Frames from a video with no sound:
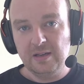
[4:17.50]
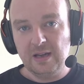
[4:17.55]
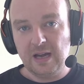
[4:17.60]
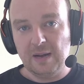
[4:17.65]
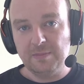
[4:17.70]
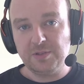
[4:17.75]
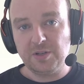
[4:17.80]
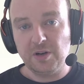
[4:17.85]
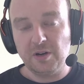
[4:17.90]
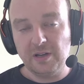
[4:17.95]

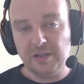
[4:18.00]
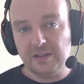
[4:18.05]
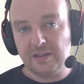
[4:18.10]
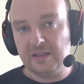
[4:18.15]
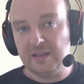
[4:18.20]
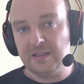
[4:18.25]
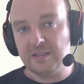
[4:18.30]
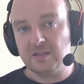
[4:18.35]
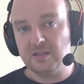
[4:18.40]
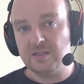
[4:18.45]
I'm turning
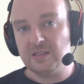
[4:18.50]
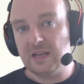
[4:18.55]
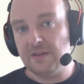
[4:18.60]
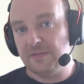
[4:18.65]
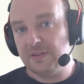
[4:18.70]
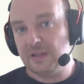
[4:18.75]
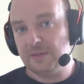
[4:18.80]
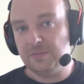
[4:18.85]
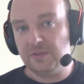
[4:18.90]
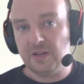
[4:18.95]
these
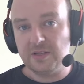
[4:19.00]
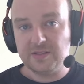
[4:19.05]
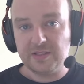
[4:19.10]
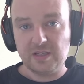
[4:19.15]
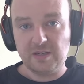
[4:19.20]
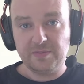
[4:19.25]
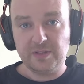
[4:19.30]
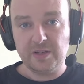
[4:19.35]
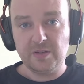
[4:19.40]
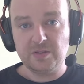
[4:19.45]
70 plus
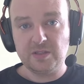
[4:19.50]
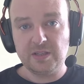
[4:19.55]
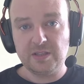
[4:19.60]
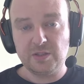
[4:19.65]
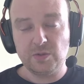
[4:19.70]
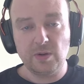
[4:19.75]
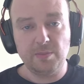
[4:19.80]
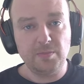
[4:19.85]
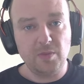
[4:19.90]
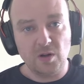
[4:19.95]
interviews
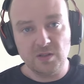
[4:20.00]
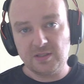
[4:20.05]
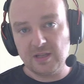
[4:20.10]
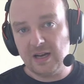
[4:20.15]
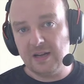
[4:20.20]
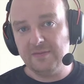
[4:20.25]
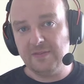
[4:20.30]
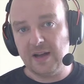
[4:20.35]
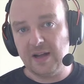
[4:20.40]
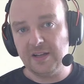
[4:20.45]
into a
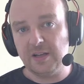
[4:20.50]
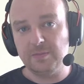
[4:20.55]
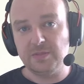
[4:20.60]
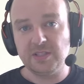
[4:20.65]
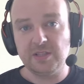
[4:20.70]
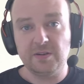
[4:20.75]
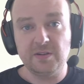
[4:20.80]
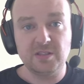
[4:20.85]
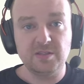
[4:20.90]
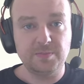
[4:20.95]
multi volume
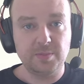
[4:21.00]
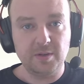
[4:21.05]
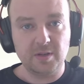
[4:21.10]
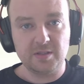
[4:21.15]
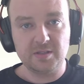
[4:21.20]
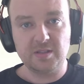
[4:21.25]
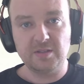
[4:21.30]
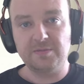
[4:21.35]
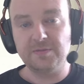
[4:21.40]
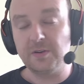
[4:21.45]
series of
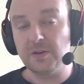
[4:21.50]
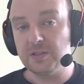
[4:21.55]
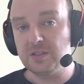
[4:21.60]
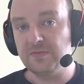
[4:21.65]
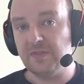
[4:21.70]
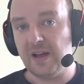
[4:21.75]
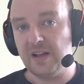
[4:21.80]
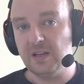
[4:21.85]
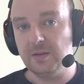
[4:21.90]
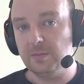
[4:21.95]
books, the first
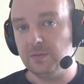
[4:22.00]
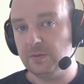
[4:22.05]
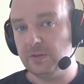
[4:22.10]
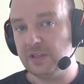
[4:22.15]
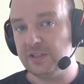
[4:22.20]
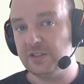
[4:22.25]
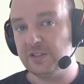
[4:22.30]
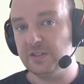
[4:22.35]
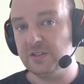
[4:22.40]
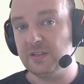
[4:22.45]
volume of
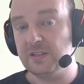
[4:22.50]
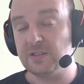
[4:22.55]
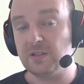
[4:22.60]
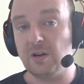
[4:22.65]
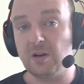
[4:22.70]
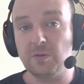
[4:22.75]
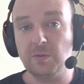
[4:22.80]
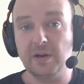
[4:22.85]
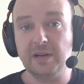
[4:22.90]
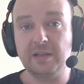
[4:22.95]
which is
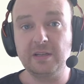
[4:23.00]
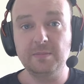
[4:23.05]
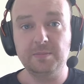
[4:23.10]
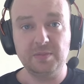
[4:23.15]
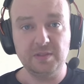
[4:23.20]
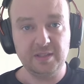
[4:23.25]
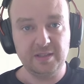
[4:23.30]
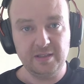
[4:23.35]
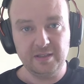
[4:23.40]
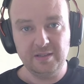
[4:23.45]
already
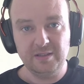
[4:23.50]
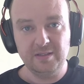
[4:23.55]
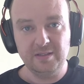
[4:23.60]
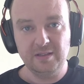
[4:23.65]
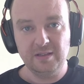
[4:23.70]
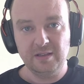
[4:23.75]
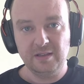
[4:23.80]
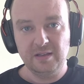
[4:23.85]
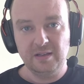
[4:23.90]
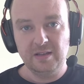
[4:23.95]
completed.
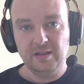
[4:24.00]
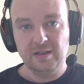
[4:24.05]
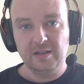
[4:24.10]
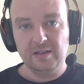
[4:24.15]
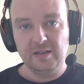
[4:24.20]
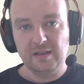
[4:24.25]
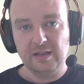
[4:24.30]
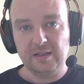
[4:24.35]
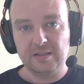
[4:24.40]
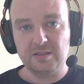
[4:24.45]

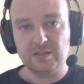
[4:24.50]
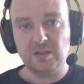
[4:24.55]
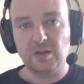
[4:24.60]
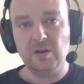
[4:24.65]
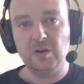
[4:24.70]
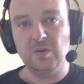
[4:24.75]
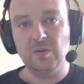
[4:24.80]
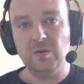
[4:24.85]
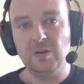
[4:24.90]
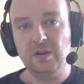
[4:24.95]
And
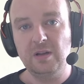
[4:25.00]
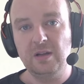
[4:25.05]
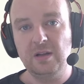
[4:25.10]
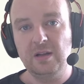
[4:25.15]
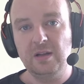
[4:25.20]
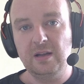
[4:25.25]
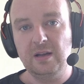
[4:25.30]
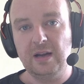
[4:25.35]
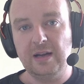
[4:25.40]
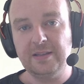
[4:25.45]
so
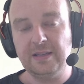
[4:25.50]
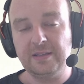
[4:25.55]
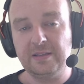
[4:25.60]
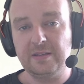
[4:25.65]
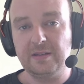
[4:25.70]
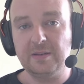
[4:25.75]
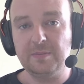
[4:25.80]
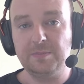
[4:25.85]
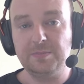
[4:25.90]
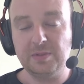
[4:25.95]
I'd like
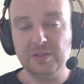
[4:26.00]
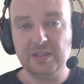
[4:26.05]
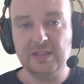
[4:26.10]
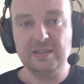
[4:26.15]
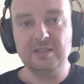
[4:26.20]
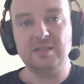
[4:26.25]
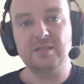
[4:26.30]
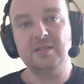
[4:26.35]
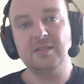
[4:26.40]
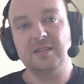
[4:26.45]
you to
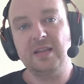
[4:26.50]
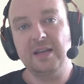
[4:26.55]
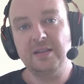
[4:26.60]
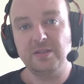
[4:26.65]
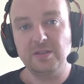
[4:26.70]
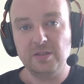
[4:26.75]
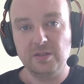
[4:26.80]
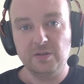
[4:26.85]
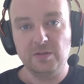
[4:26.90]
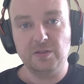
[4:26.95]
please stay
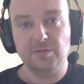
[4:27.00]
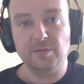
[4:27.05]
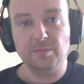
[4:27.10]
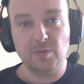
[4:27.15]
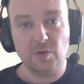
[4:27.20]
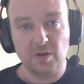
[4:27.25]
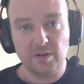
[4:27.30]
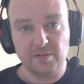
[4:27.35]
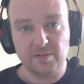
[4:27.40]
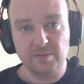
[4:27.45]
tuned for
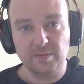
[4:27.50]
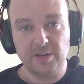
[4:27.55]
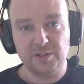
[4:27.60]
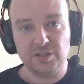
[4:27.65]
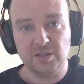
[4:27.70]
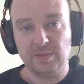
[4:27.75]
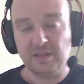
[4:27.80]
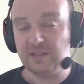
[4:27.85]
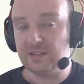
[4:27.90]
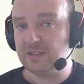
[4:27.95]
more
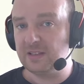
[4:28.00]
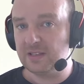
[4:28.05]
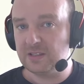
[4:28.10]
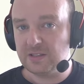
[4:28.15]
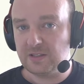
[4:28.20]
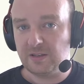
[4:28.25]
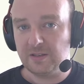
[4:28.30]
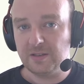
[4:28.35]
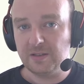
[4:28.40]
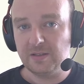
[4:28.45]
information about the
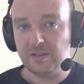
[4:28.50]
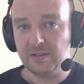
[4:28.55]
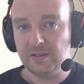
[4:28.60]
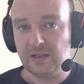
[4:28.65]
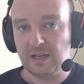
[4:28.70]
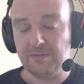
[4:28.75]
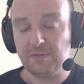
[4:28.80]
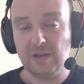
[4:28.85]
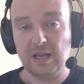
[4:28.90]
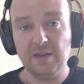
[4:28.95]
Kickstarter.
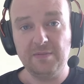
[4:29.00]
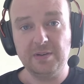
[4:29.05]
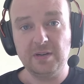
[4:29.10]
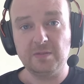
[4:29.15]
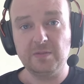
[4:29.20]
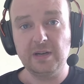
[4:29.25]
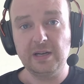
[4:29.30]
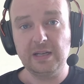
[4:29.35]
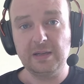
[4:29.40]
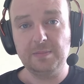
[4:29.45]
And if you haven't
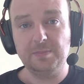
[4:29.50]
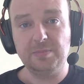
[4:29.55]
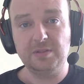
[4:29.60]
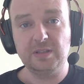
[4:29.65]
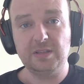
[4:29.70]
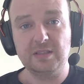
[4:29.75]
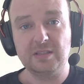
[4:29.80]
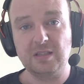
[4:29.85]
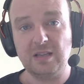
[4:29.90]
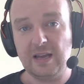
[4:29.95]
already,
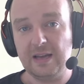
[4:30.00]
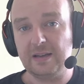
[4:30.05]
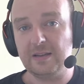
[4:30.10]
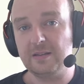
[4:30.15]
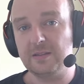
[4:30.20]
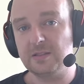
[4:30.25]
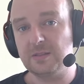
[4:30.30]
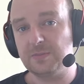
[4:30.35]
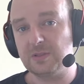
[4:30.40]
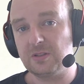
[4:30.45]
please like,
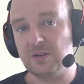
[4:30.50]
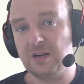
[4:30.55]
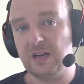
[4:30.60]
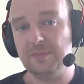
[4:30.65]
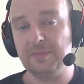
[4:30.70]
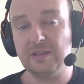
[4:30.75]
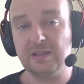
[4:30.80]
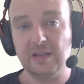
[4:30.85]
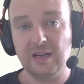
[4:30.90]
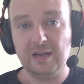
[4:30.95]

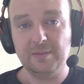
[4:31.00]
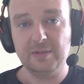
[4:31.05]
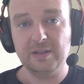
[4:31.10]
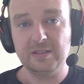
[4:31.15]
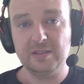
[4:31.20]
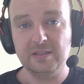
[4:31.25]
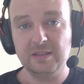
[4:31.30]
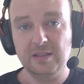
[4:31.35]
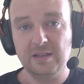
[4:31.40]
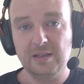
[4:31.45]
subscribe, and
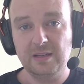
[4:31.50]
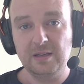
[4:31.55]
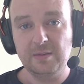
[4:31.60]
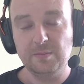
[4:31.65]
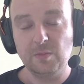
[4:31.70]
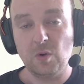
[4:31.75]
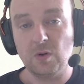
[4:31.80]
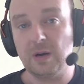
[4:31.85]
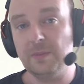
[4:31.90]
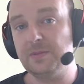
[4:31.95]
comment.
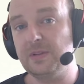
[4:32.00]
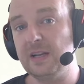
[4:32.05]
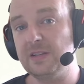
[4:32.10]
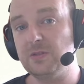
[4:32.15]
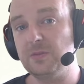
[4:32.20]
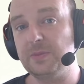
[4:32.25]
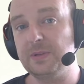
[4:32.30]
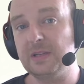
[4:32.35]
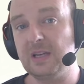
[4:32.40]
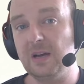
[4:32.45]
More updates
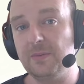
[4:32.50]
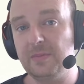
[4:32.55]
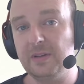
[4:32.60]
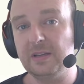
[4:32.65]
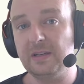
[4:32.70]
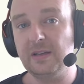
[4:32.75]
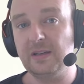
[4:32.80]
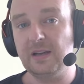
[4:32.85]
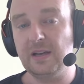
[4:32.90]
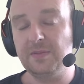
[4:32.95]
will be
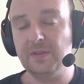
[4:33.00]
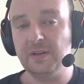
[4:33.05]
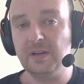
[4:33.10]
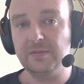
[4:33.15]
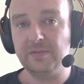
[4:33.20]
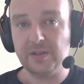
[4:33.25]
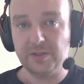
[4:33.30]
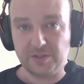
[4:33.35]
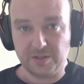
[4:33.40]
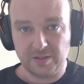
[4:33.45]
coming in the near
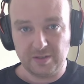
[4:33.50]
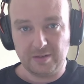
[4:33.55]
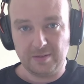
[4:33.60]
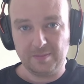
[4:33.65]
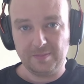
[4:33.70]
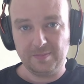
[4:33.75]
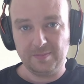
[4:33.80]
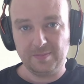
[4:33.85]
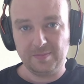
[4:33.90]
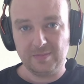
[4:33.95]
future.
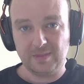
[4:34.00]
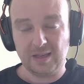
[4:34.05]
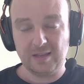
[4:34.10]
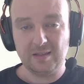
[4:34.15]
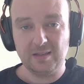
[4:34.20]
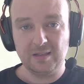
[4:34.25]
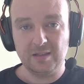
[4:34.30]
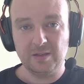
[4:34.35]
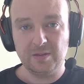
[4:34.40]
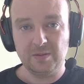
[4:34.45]

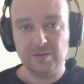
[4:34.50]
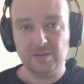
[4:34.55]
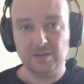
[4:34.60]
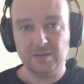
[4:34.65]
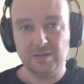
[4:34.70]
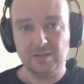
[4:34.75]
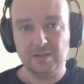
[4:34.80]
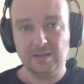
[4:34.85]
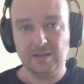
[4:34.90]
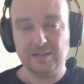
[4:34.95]
Thank you,
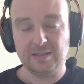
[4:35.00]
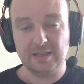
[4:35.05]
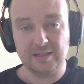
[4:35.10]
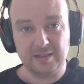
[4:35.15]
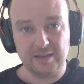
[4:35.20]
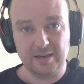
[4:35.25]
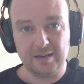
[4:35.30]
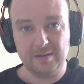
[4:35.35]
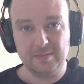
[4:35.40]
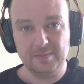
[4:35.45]
and take
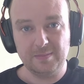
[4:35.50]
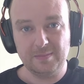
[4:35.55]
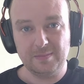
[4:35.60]
care.